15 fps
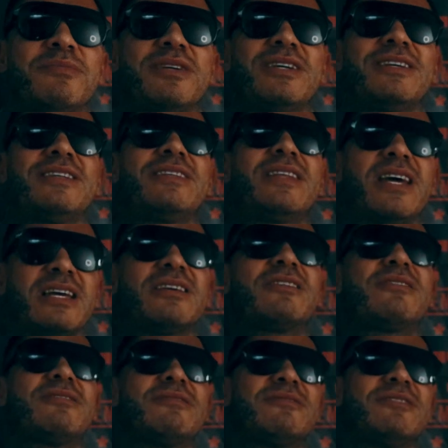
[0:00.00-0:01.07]
for me.
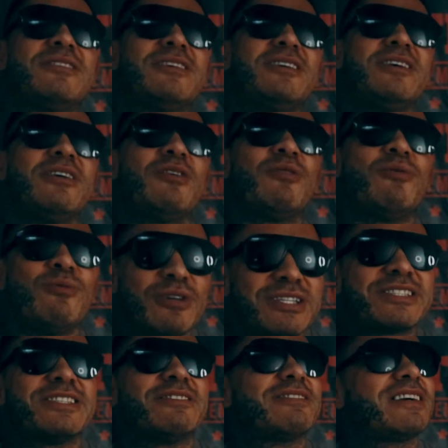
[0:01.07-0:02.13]
Thank you.
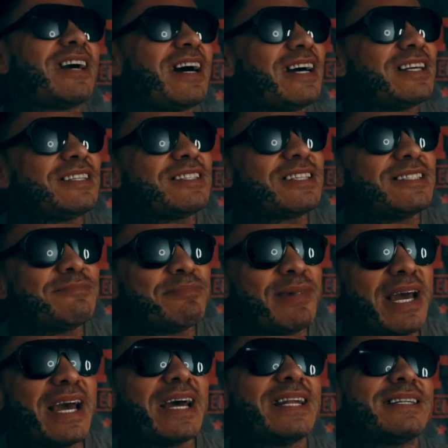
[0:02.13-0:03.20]
What's up, guys?
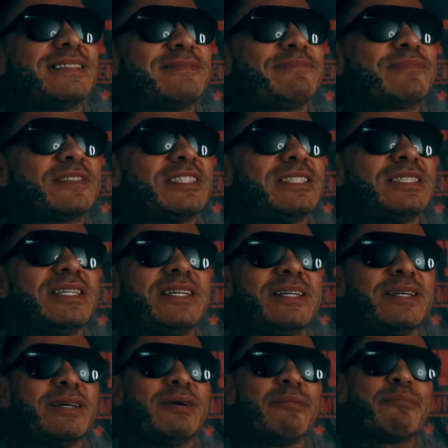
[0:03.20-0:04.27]
Man,
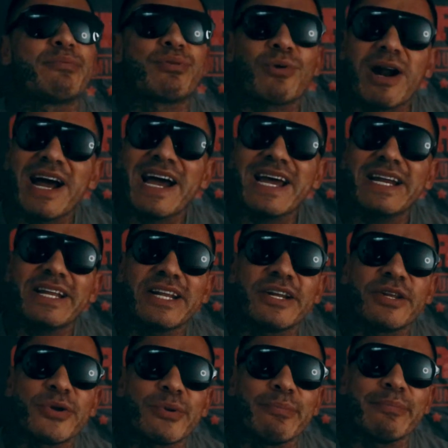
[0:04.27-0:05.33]
pride
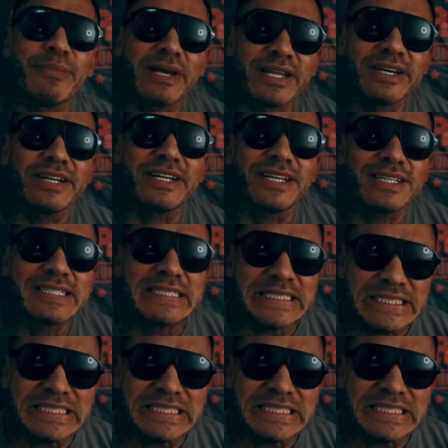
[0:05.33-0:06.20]
and humility.